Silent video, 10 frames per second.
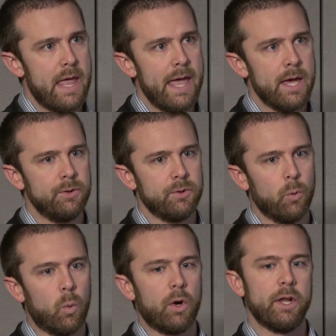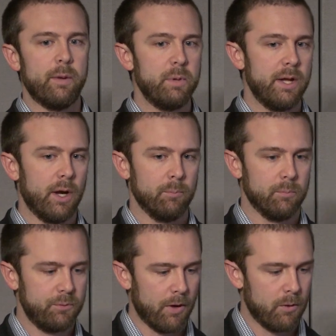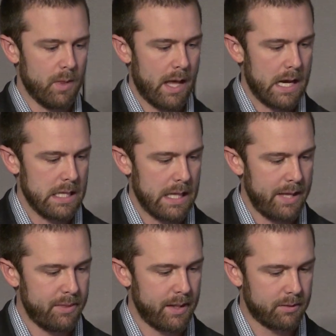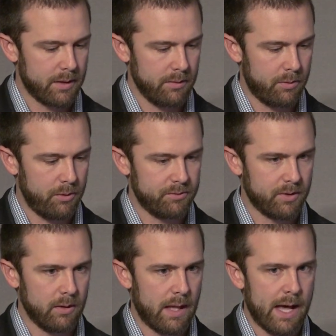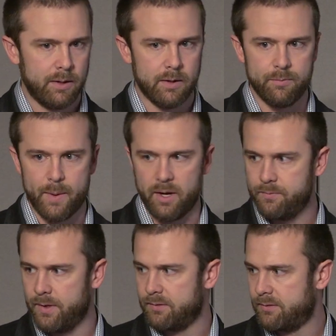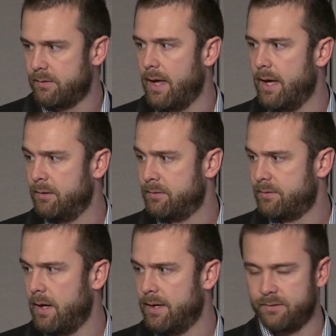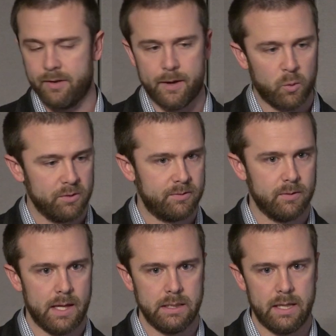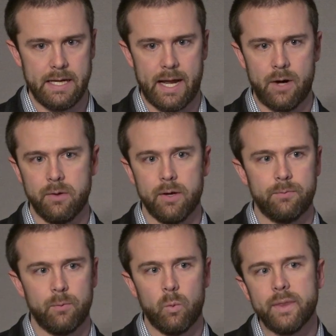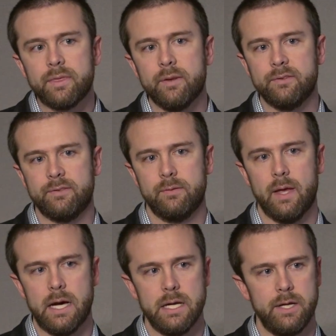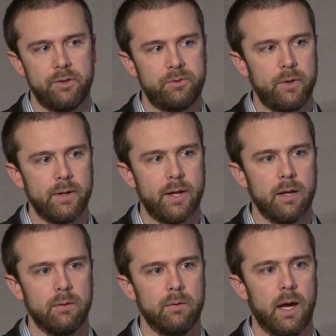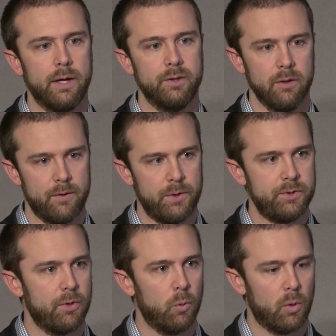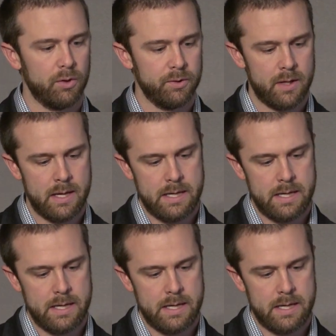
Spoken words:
And we're going to be here. So I think that there's a lot of benefits, as Sam was laying out, of what this industry can deliver to the world.